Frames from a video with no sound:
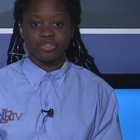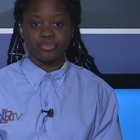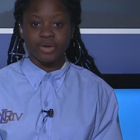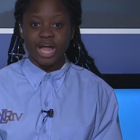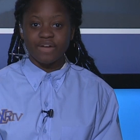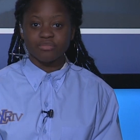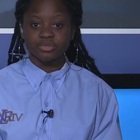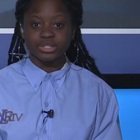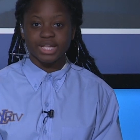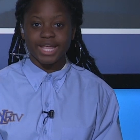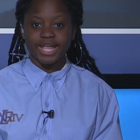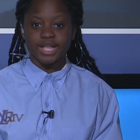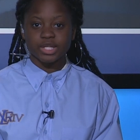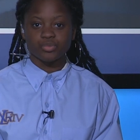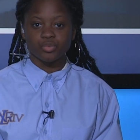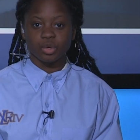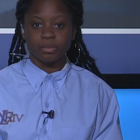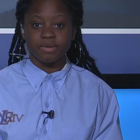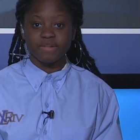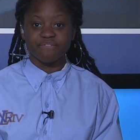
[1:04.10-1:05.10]
raffle tickets will
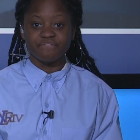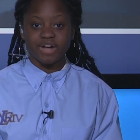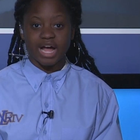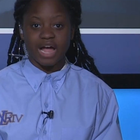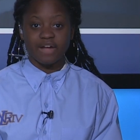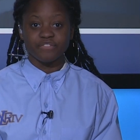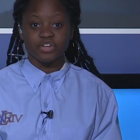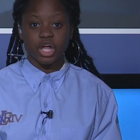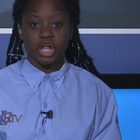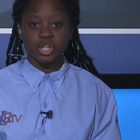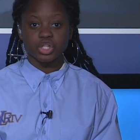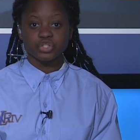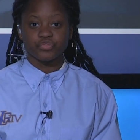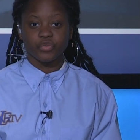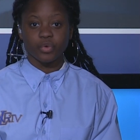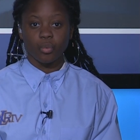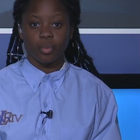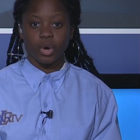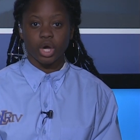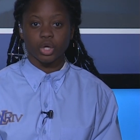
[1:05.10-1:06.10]
be $5 for
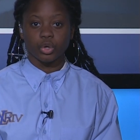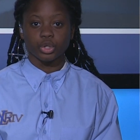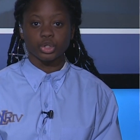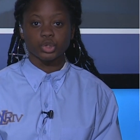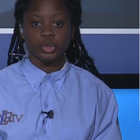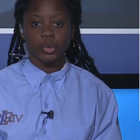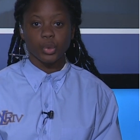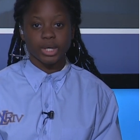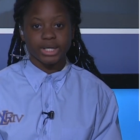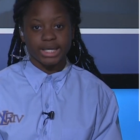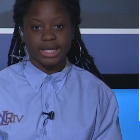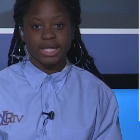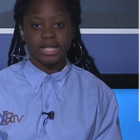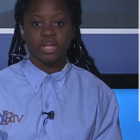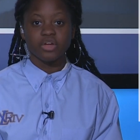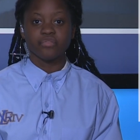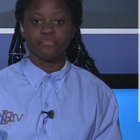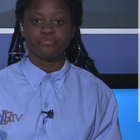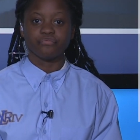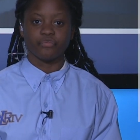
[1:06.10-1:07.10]
one or 20
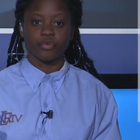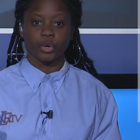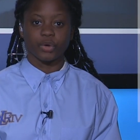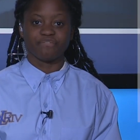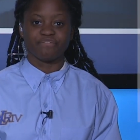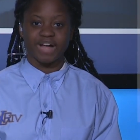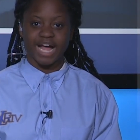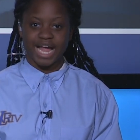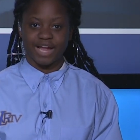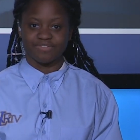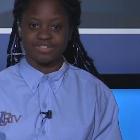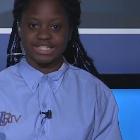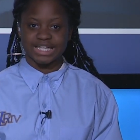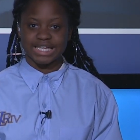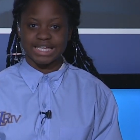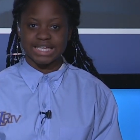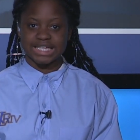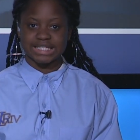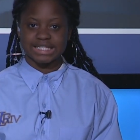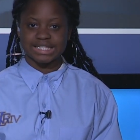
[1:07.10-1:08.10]
for five
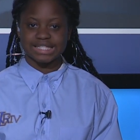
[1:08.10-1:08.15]
tickets.